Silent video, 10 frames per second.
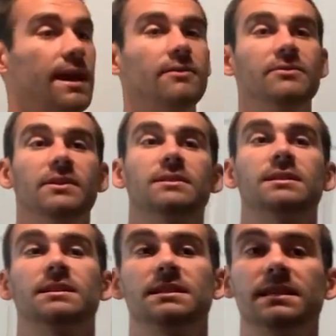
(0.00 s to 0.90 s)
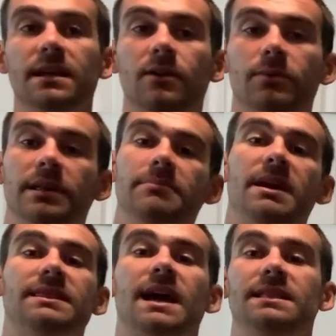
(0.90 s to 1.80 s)
downfield to still really
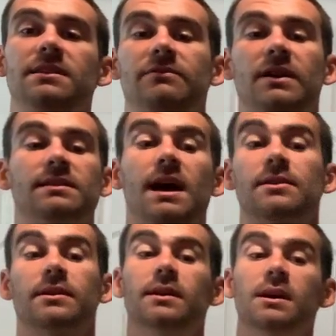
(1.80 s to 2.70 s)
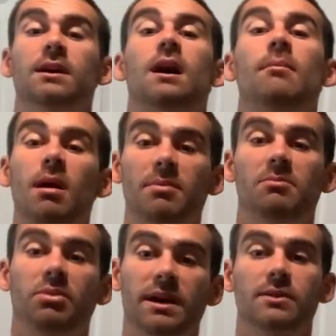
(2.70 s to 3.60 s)
make that defense either come up and
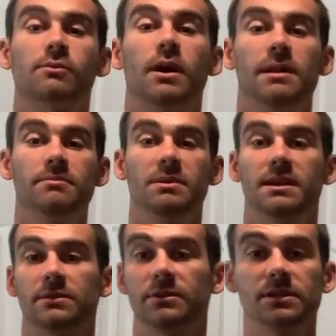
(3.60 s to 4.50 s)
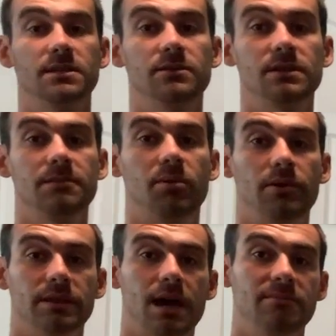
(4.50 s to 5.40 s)
play the run, because when you see
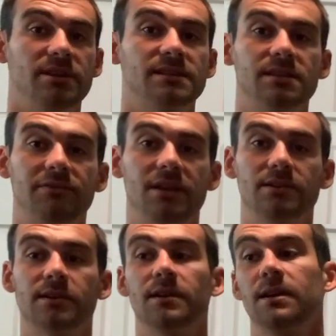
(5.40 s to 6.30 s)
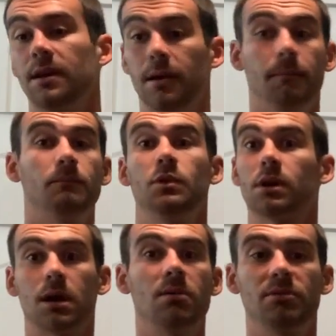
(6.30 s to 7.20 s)
pulling linemen as a defender, you're
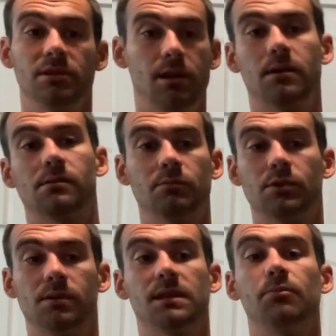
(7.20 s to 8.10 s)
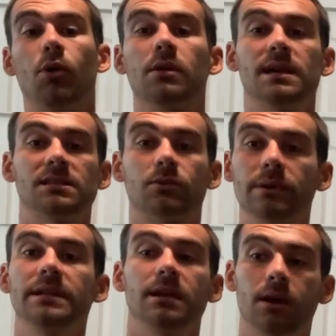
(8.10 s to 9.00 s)
coming. It's more or less the
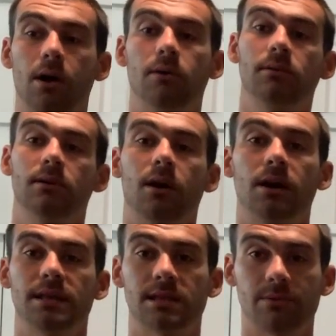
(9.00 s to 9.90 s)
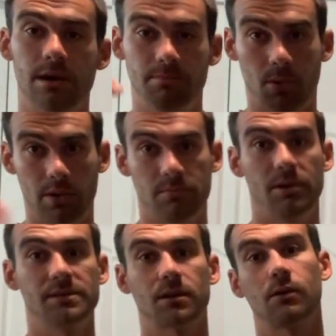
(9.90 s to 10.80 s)
read to go. All right, that's why pulling
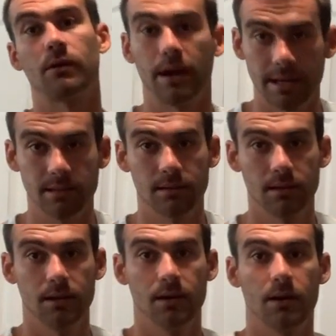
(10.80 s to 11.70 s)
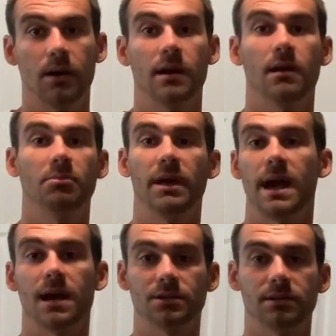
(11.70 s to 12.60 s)
plays are great. All right, on play
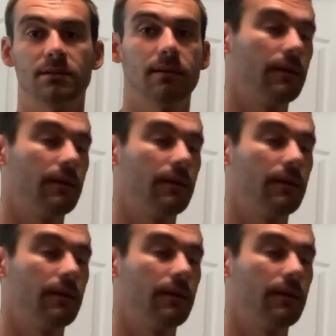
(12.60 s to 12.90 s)
action.